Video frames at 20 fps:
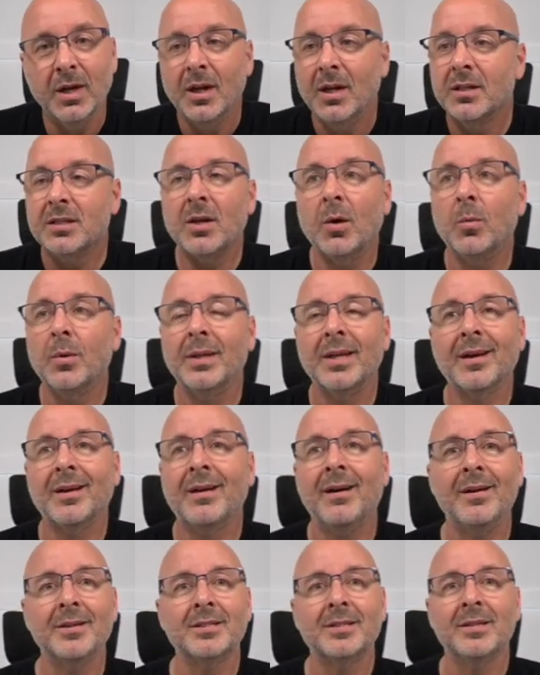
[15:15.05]
Someone that
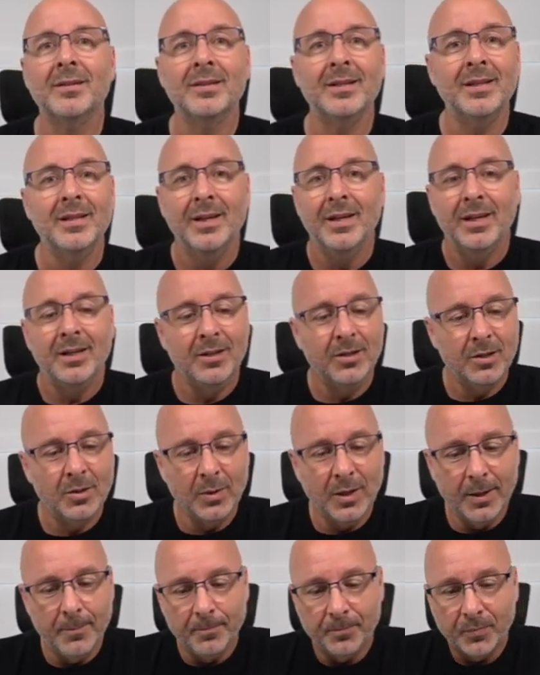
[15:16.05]
constantly, you know
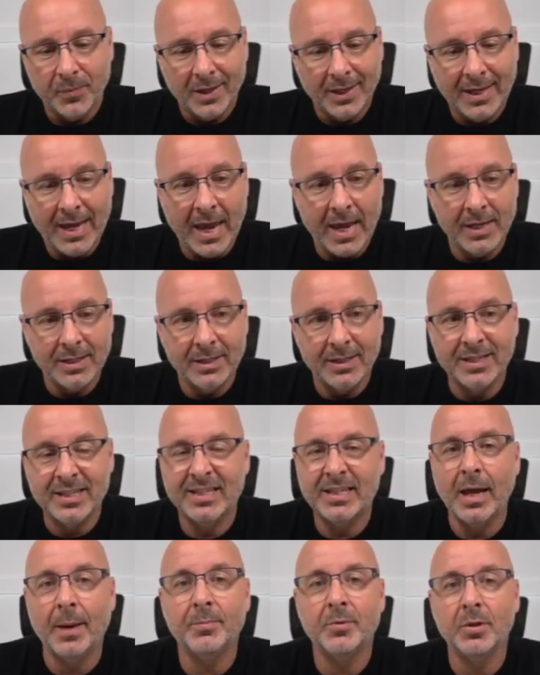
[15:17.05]
what, can't
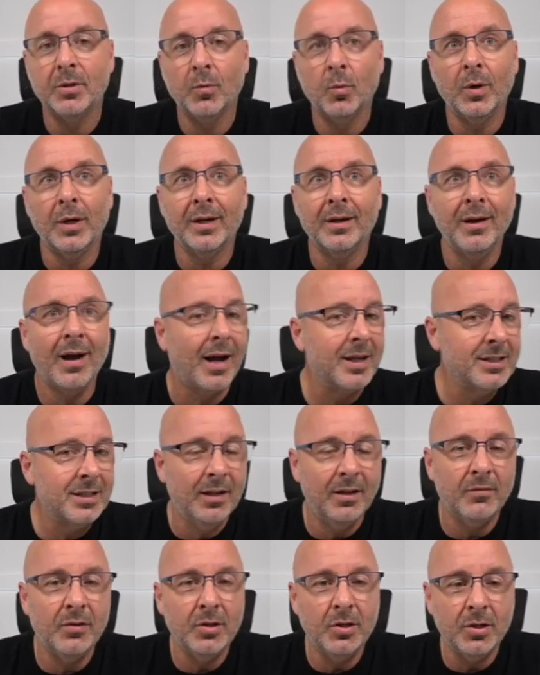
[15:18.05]
accept what God's
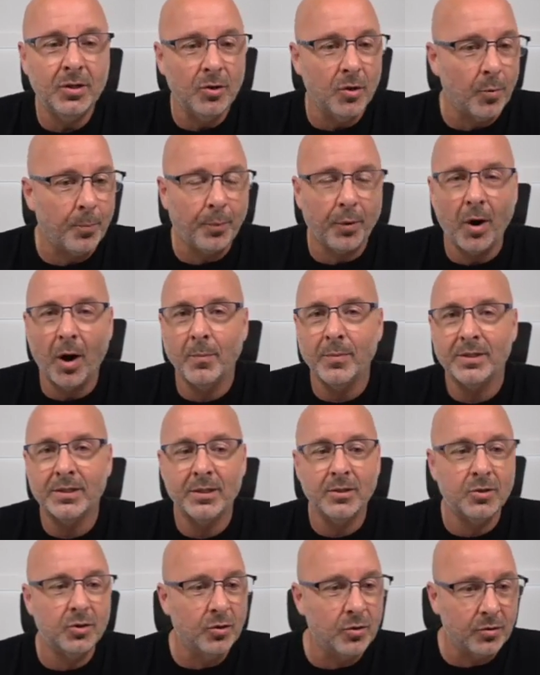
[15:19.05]
given you, your
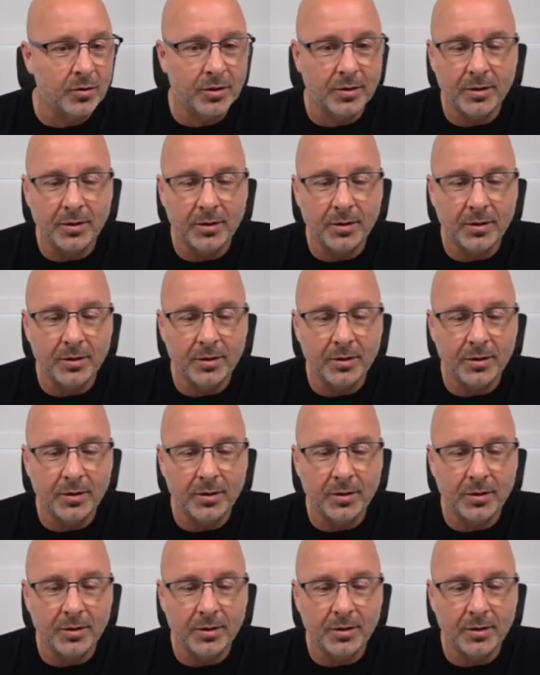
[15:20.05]
promises, your